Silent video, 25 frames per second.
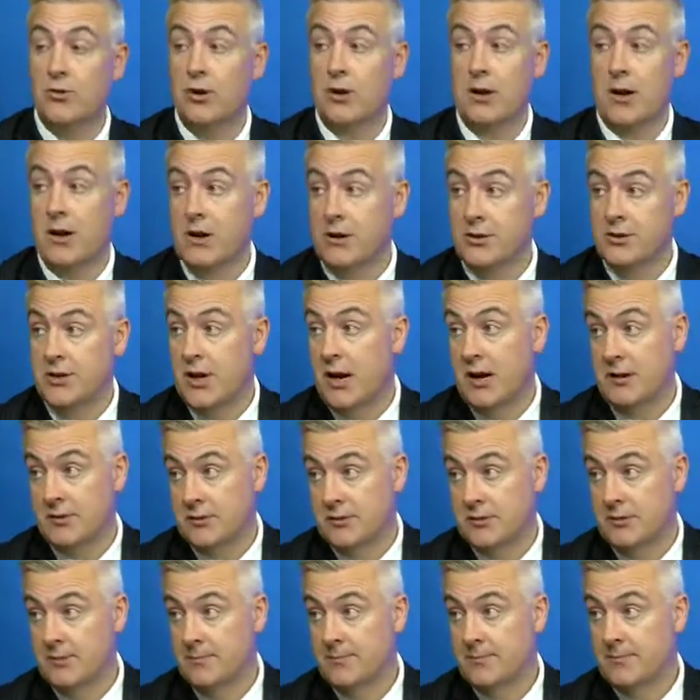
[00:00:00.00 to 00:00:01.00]
not get a jail
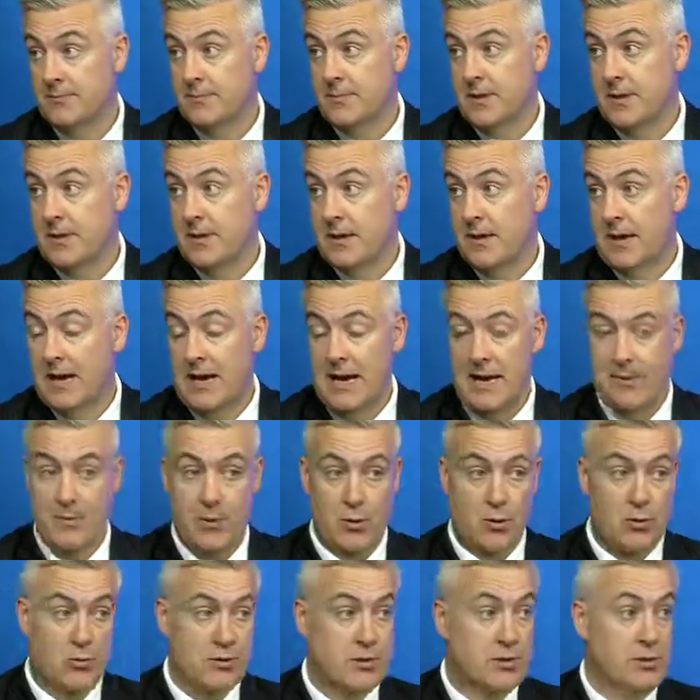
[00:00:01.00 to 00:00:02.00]
term
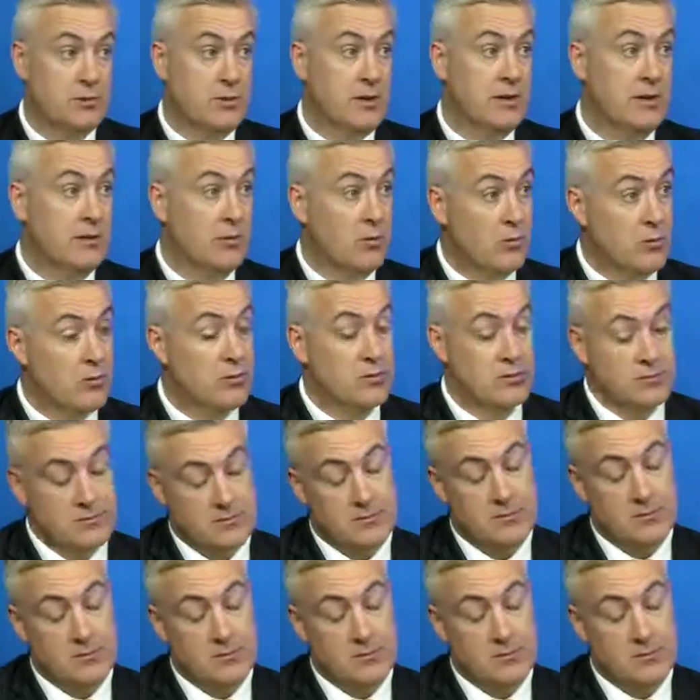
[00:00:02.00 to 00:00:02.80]
or to